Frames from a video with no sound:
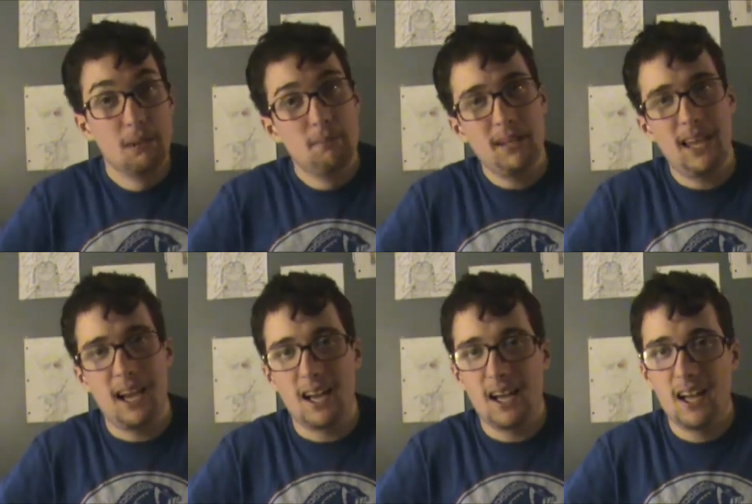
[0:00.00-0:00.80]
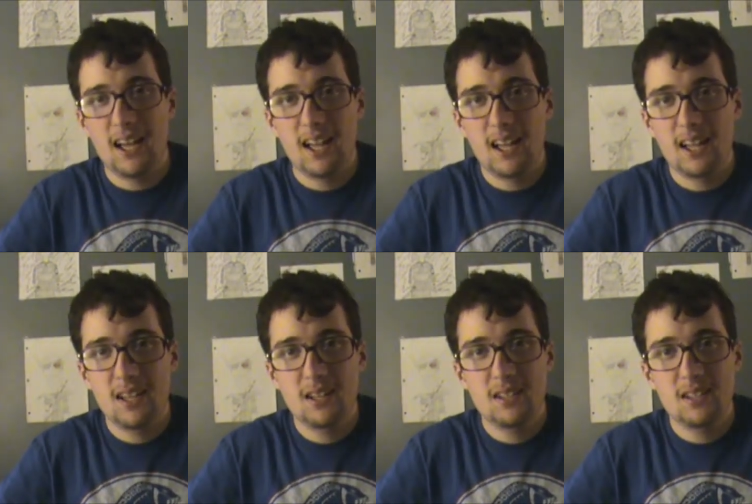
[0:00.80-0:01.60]
but
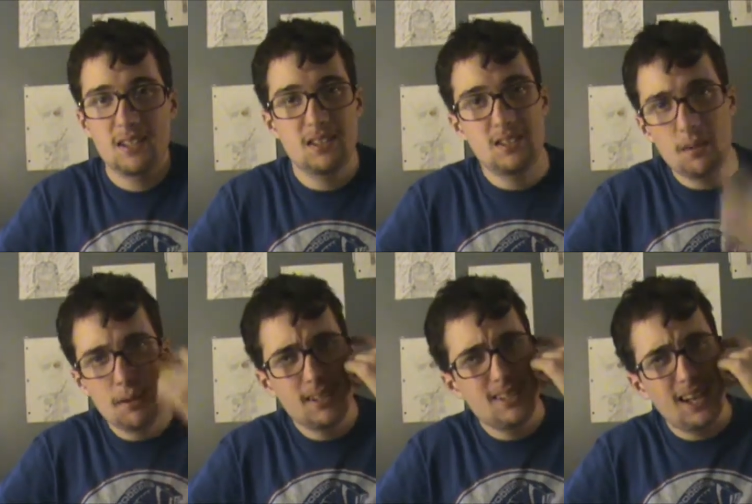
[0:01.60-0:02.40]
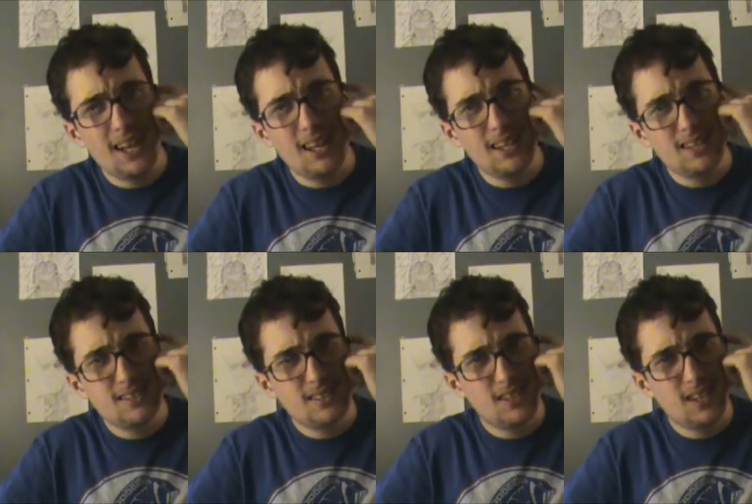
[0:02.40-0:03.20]
yeah, uh, so much. Yeah,
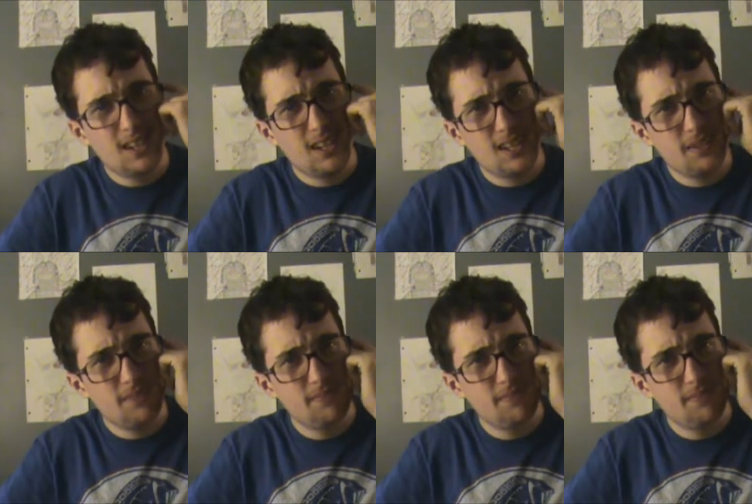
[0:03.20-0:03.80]
it's uh,